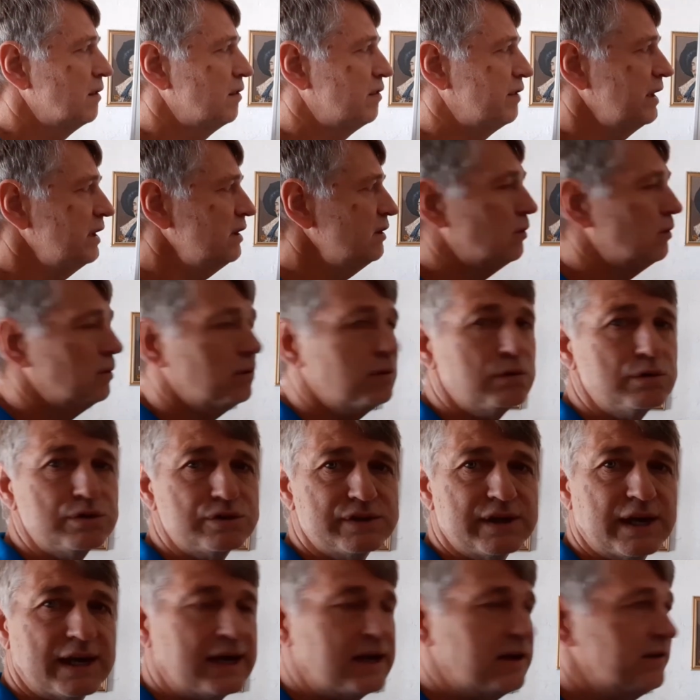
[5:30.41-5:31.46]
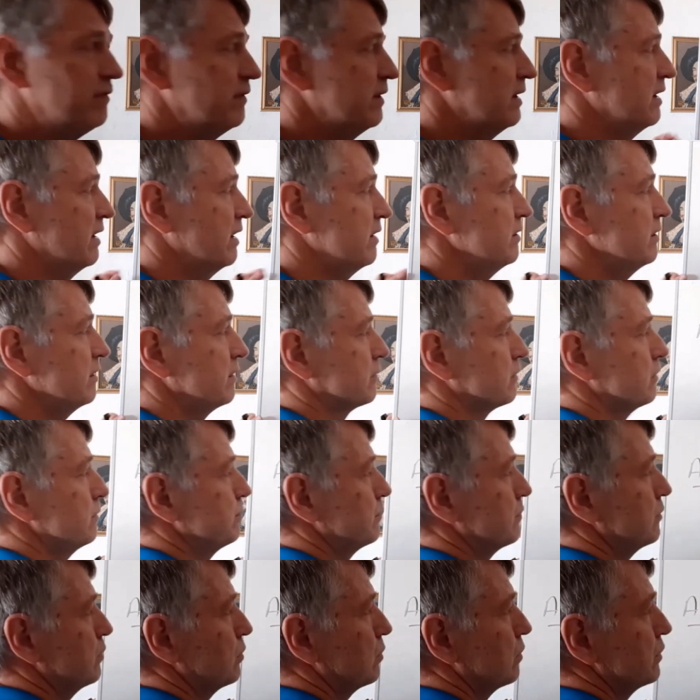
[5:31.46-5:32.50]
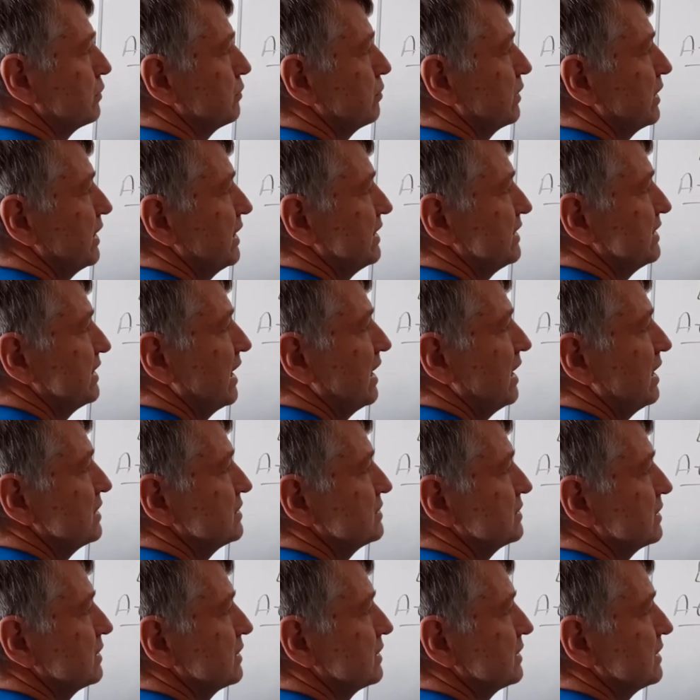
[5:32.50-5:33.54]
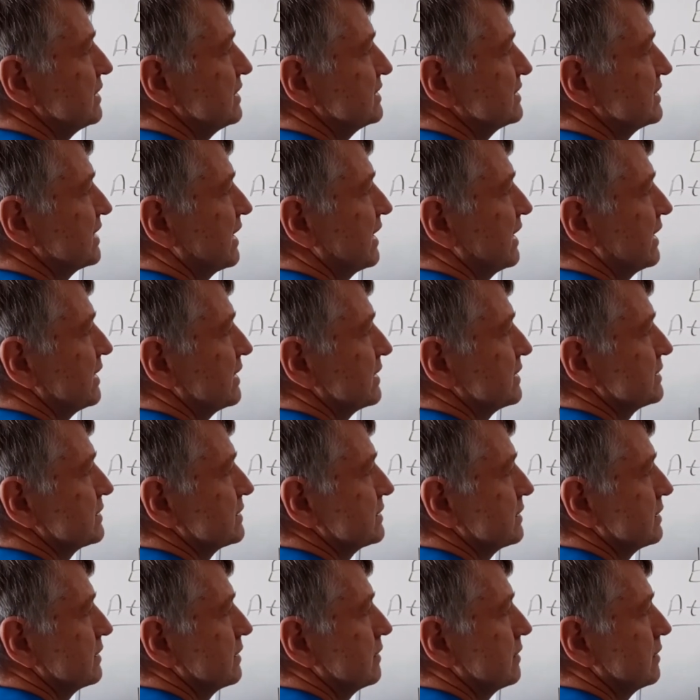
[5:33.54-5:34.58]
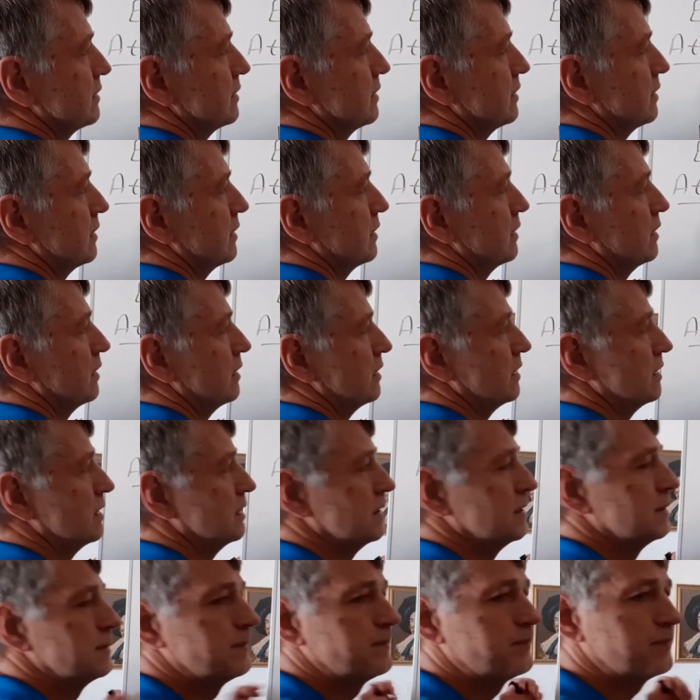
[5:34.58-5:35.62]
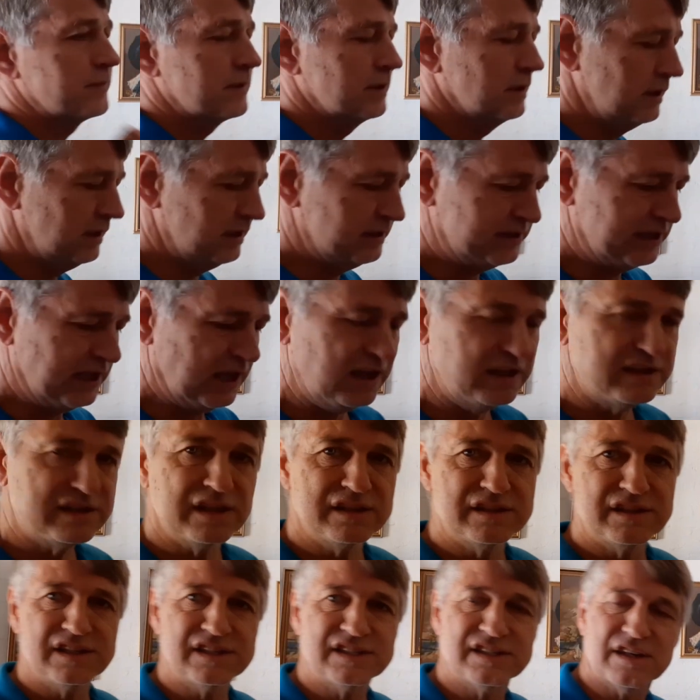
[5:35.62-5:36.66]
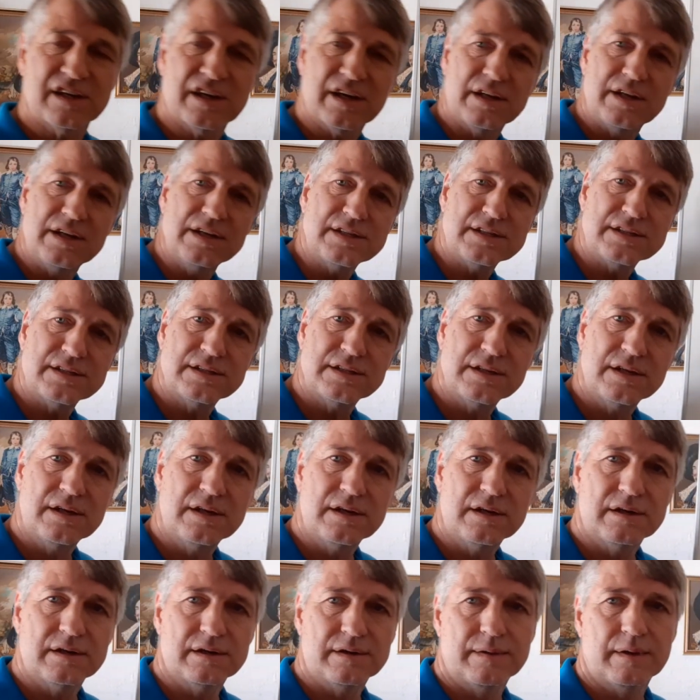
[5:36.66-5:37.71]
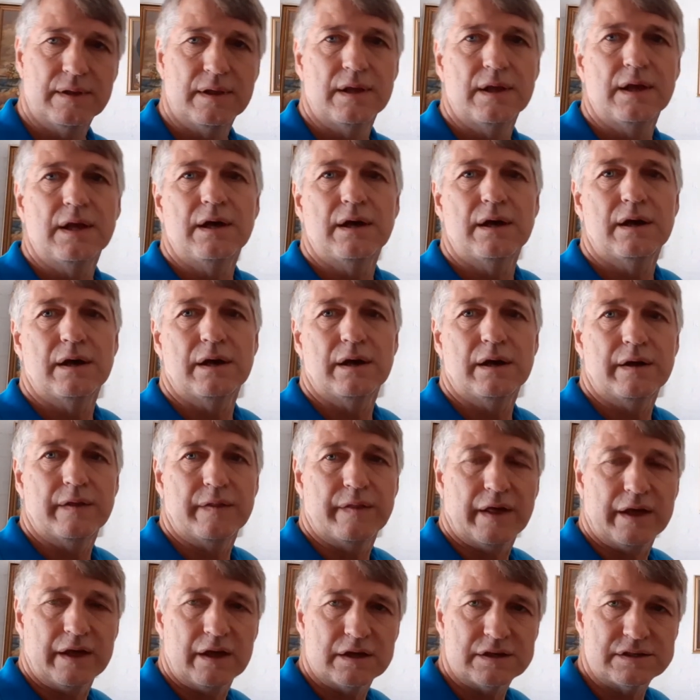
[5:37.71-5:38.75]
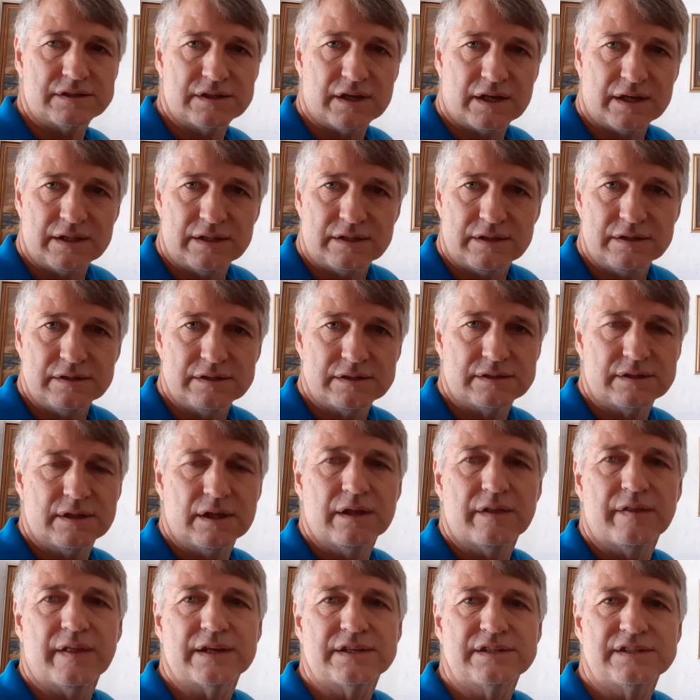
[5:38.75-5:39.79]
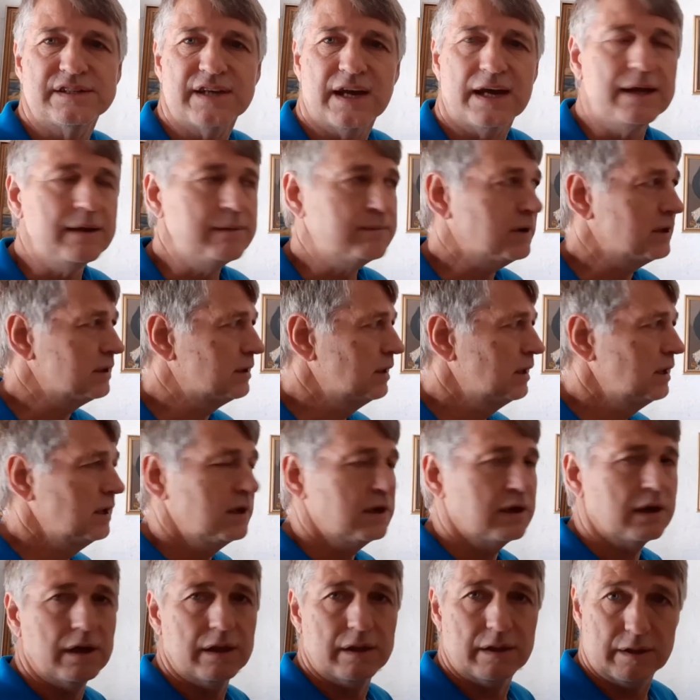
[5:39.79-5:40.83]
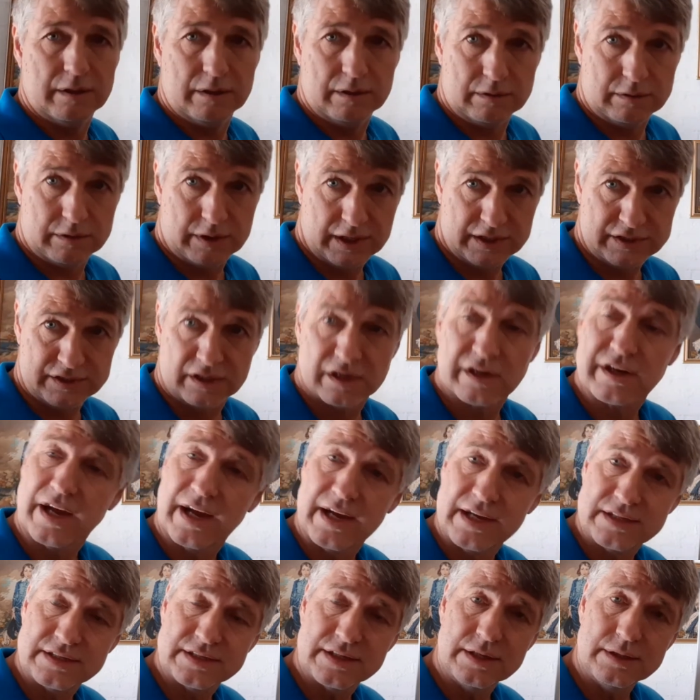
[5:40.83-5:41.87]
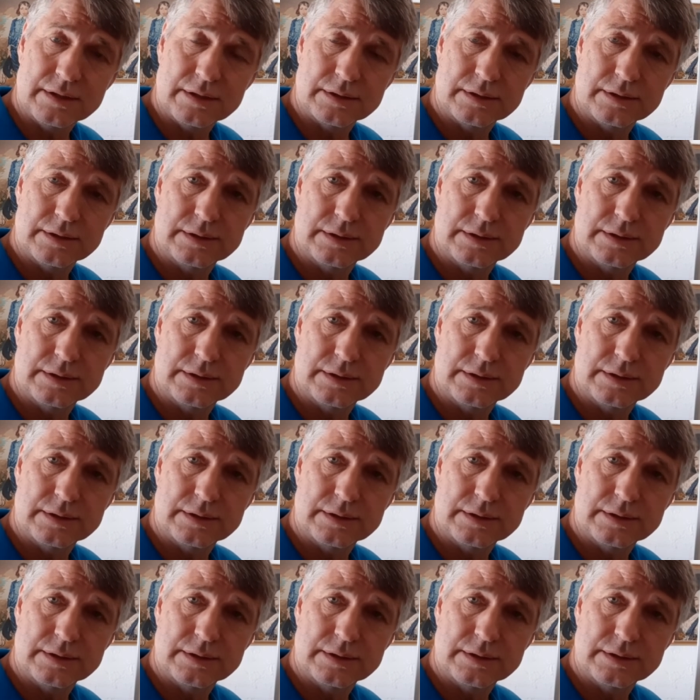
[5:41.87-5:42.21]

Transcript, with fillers: Then you also have another group called your intelligent designers. Intelligent designers, they are scientists that say, but there's a creator,